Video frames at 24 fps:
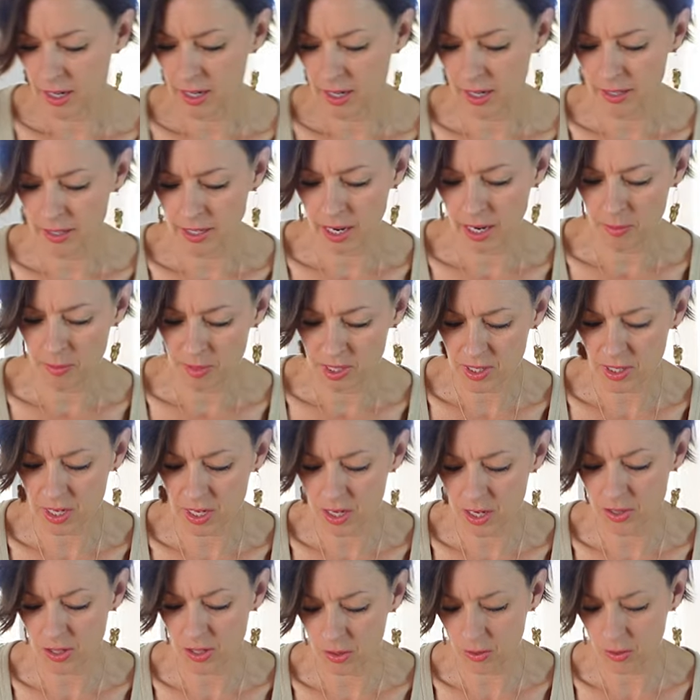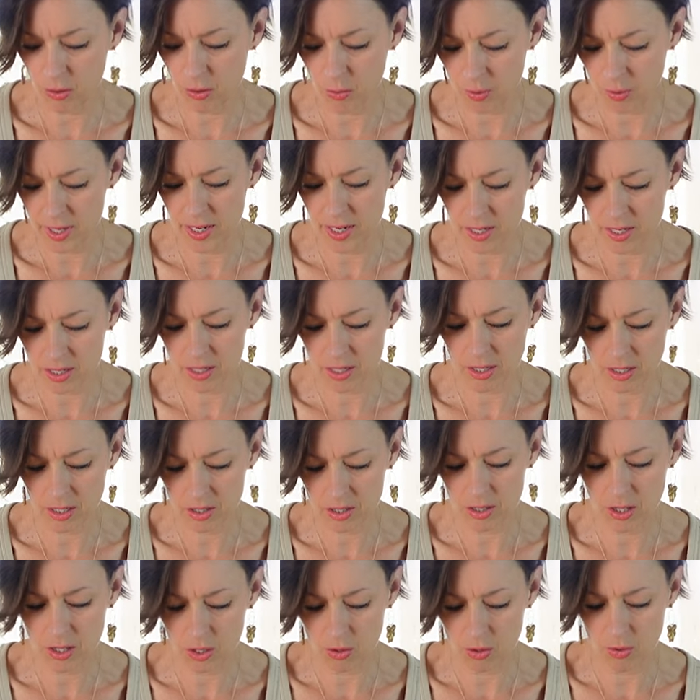And I'm just gonna use a little whisk
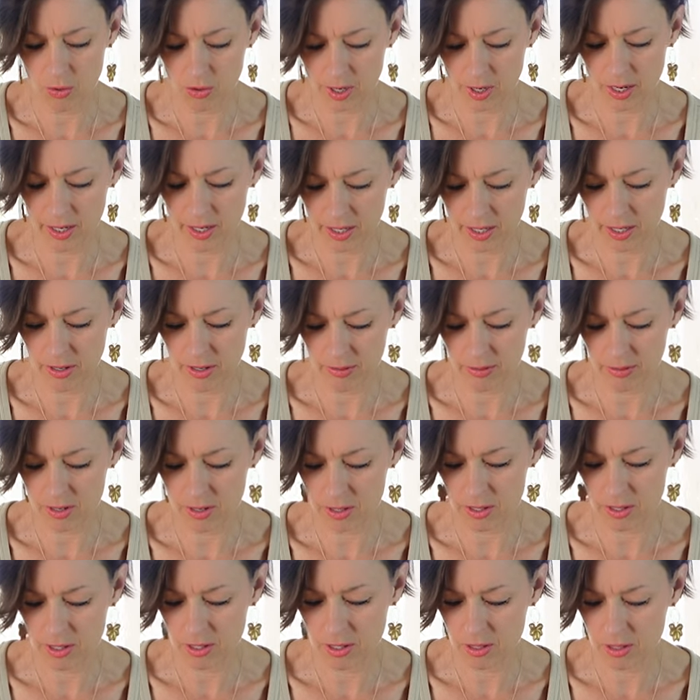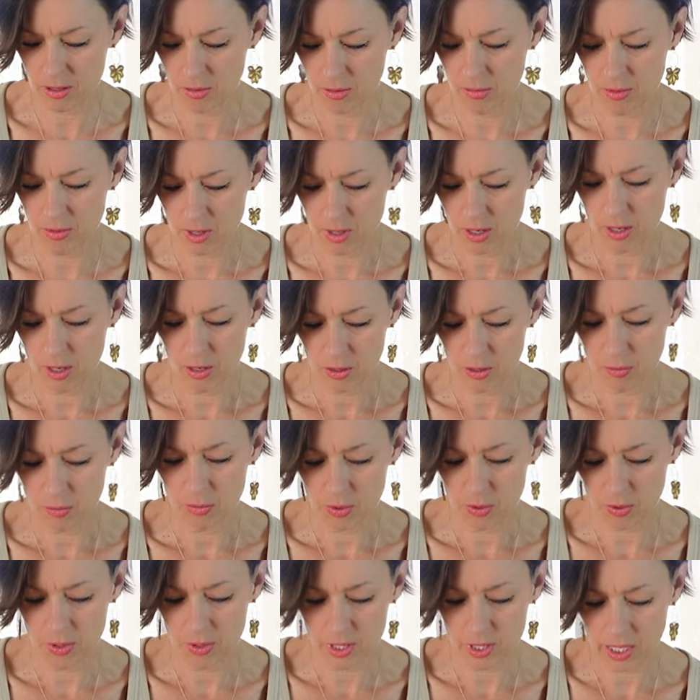to kind of get this
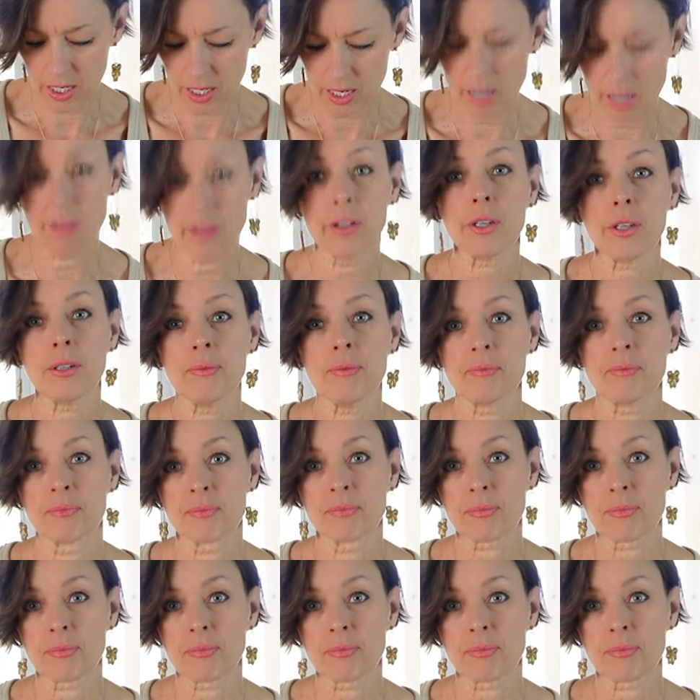pulled together